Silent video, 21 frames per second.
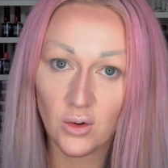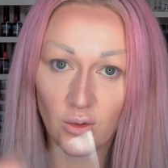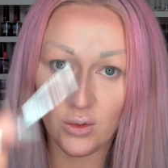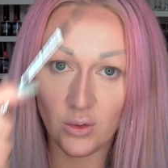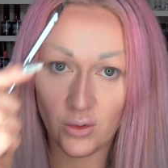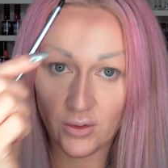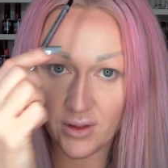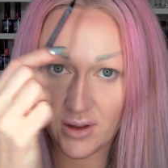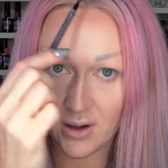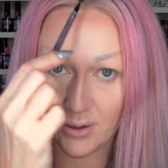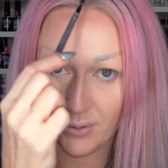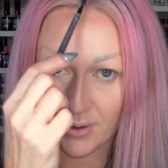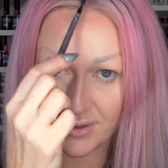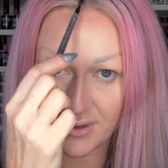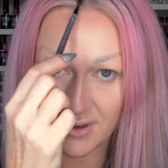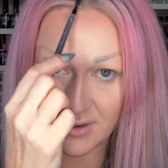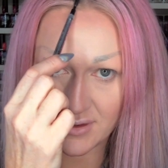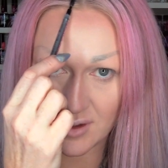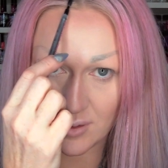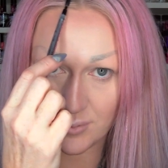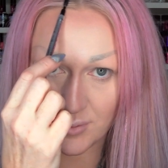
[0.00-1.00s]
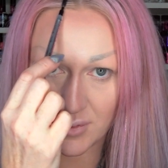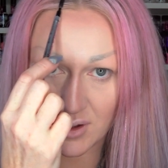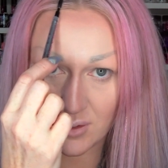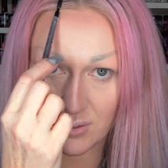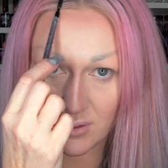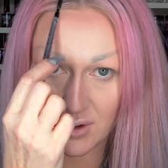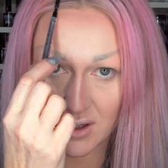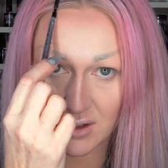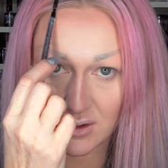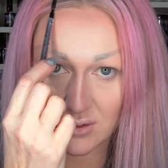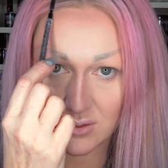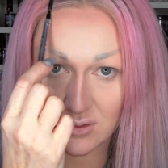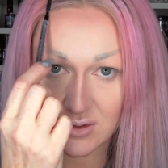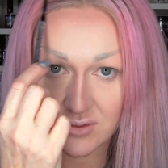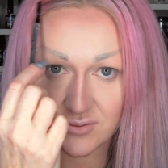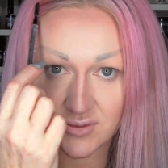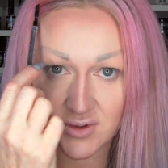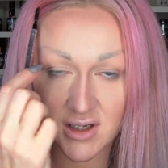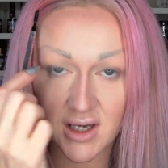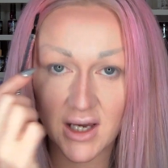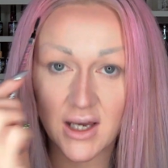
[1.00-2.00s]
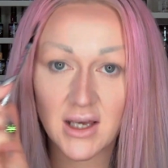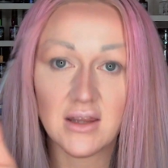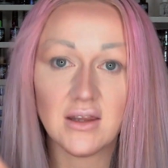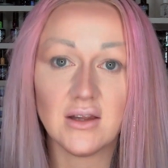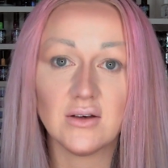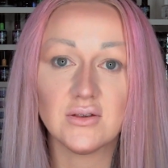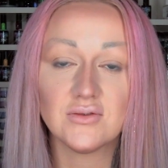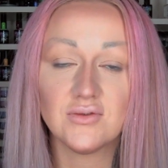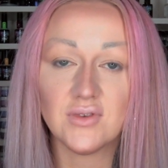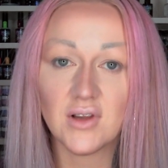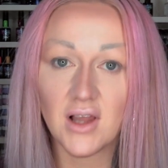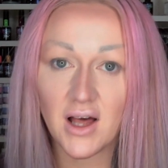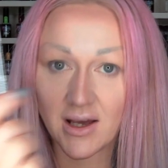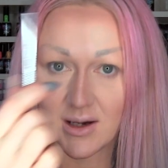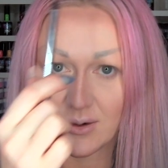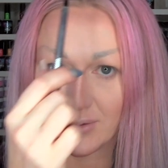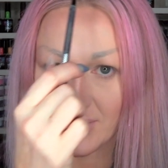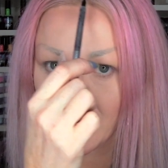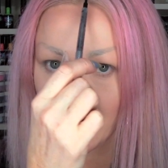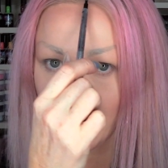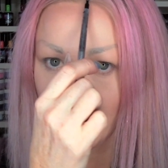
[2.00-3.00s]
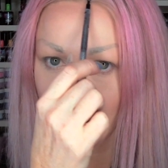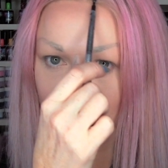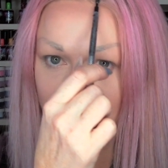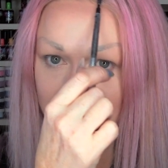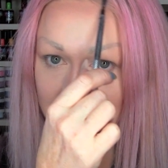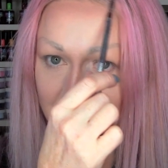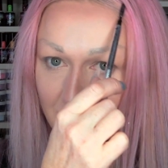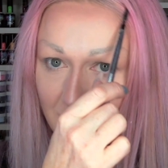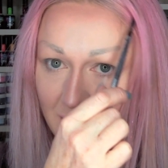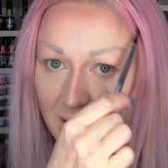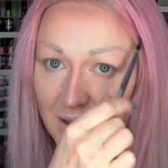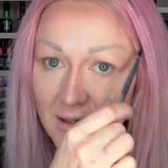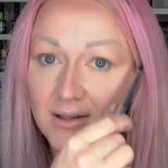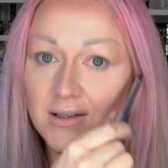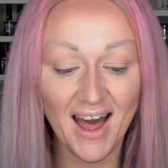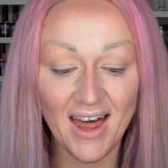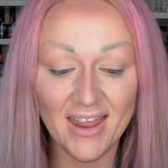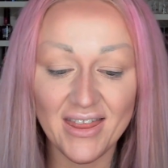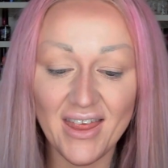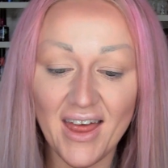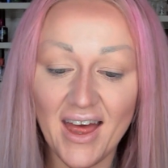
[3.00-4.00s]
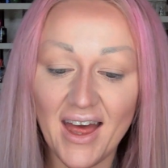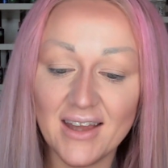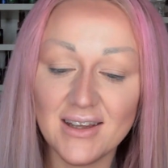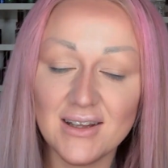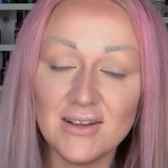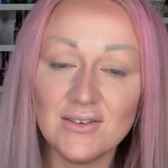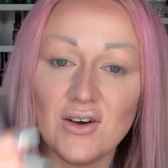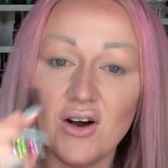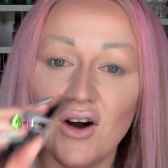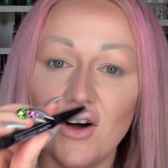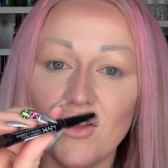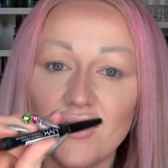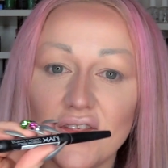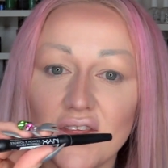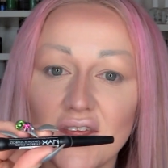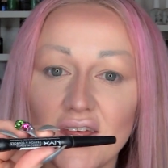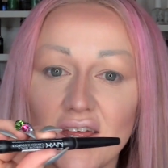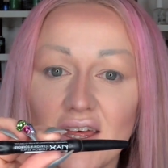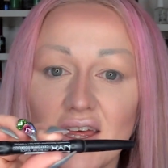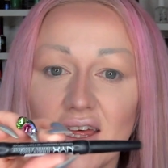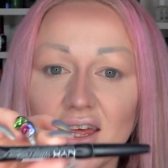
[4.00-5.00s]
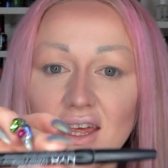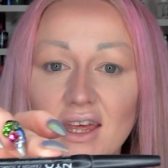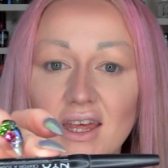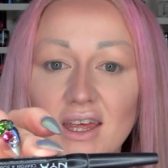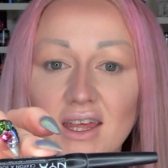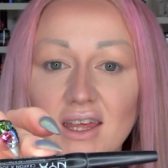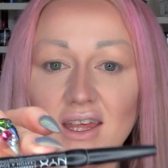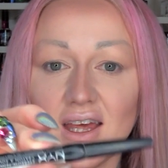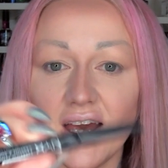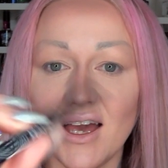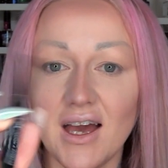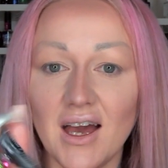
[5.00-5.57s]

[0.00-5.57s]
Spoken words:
although I think that would be quite good for getting those flyaway hairs away. And then you've got the,